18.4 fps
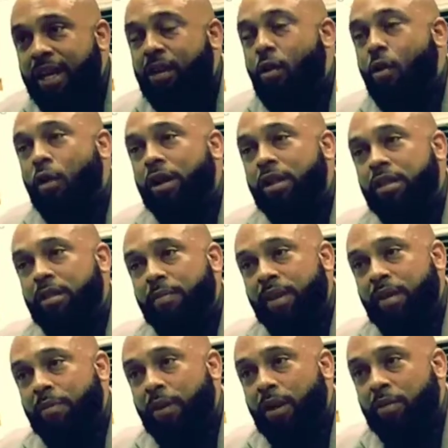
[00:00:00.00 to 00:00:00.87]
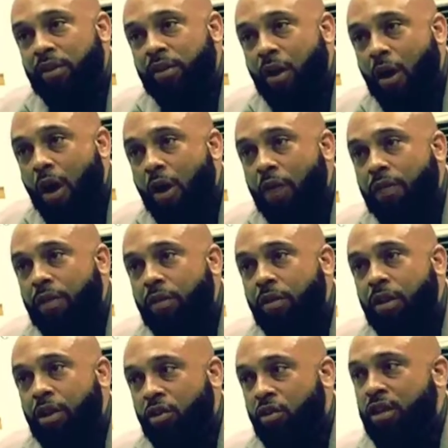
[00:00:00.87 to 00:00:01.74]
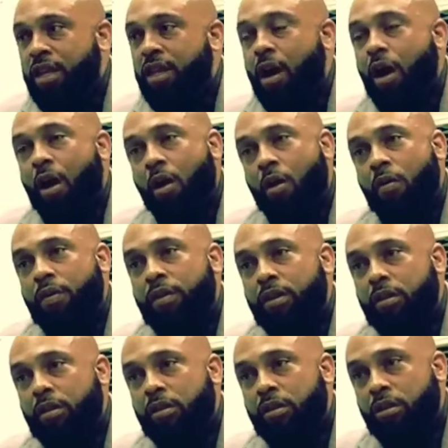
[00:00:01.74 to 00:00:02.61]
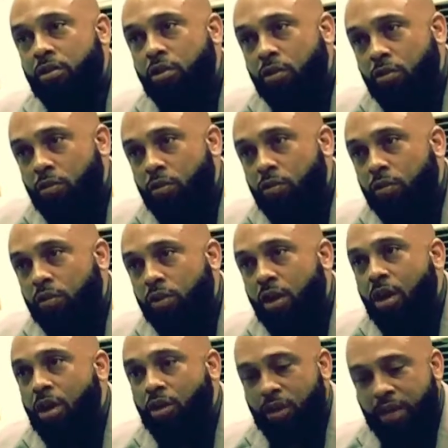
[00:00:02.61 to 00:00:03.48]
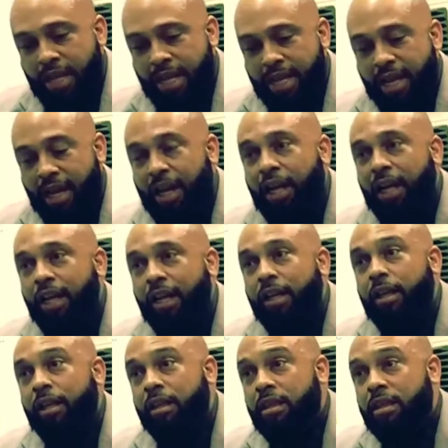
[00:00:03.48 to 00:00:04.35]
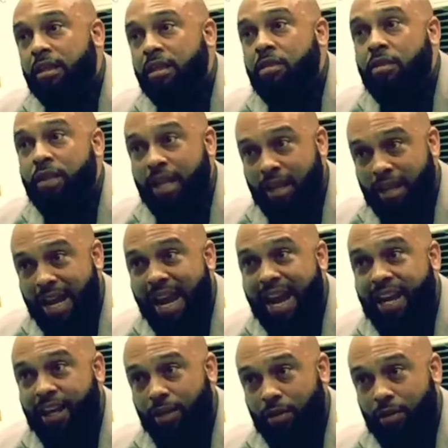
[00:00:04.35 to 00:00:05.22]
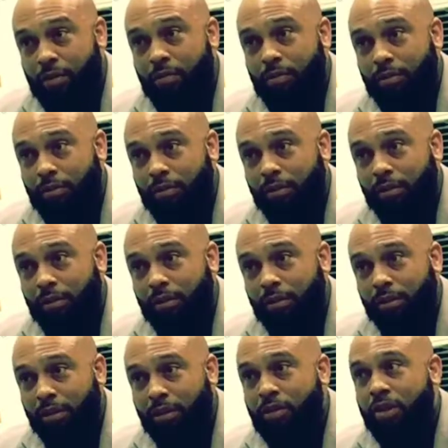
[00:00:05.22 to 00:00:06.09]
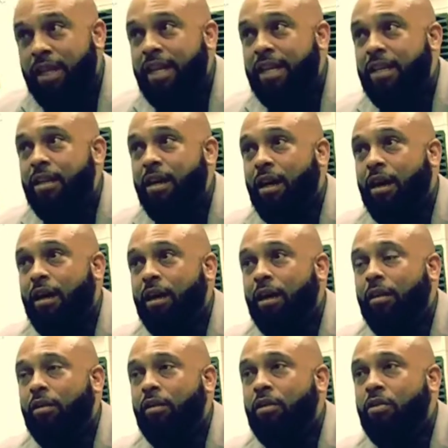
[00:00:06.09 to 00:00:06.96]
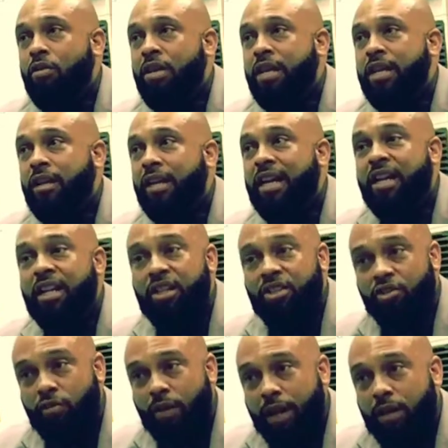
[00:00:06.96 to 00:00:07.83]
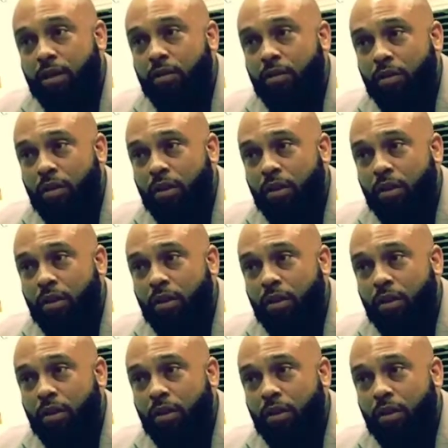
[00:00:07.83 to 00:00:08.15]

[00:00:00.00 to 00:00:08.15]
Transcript: In order to be a published author, you need all the tools. You need an editor. You need an illustrator.